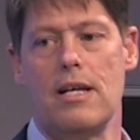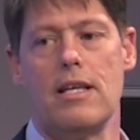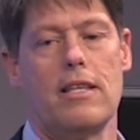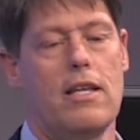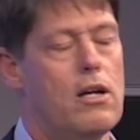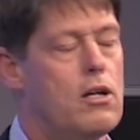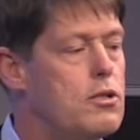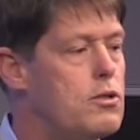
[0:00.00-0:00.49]

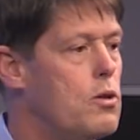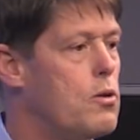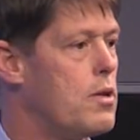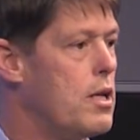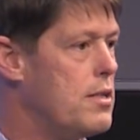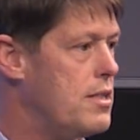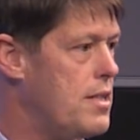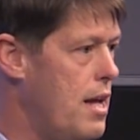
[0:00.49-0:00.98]
they also
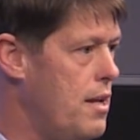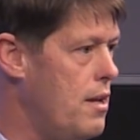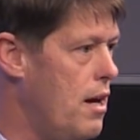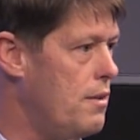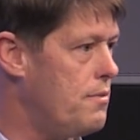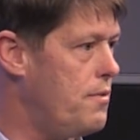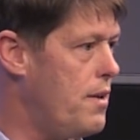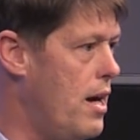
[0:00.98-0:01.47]
can send
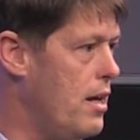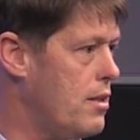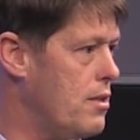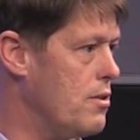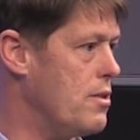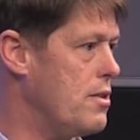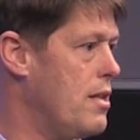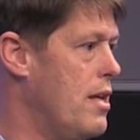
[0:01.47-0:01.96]
off
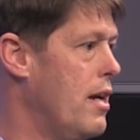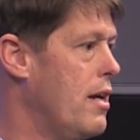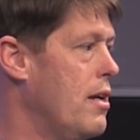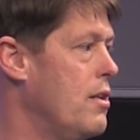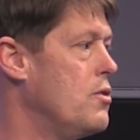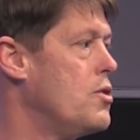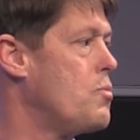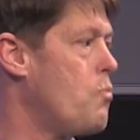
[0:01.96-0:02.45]
factors that
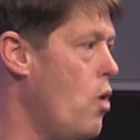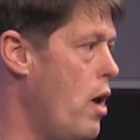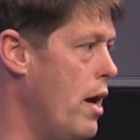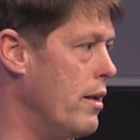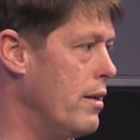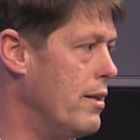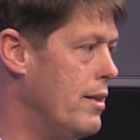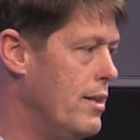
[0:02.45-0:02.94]
can spread,